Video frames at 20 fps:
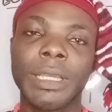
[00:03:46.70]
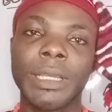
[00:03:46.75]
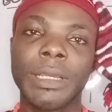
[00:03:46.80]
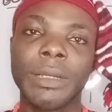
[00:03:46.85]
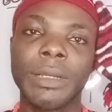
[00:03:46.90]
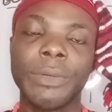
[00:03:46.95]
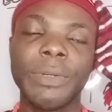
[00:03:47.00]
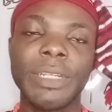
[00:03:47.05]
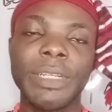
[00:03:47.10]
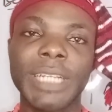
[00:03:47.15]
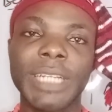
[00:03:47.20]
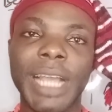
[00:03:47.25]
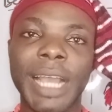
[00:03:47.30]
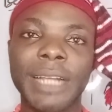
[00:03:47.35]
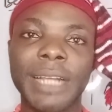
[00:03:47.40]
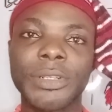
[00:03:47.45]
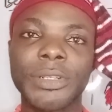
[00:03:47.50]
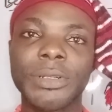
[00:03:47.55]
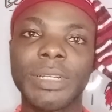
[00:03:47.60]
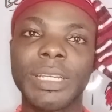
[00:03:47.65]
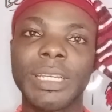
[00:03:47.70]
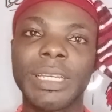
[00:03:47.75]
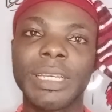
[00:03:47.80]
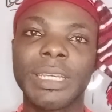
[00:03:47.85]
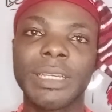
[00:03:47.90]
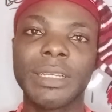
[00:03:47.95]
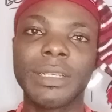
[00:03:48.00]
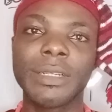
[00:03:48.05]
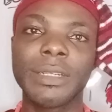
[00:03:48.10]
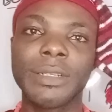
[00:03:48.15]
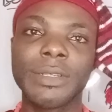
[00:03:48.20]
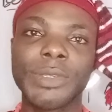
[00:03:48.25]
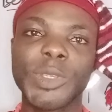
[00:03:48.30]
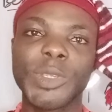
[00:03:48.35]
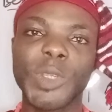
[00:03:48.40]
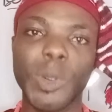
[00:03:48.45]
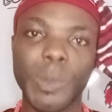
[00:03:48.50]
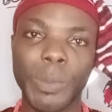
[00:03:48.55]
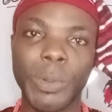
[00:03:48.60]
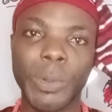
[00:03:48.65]
which actually
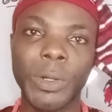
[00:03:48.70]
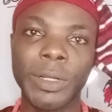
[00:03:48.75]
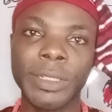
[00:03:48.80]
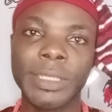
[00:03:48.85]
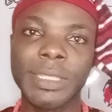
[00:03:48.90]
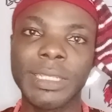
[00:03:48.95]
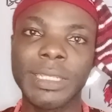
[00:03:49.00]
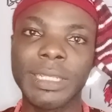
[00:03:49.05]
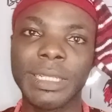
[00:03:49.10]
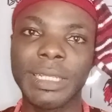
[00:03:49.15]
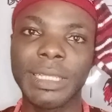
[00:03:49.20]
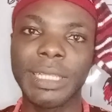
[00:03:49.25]
support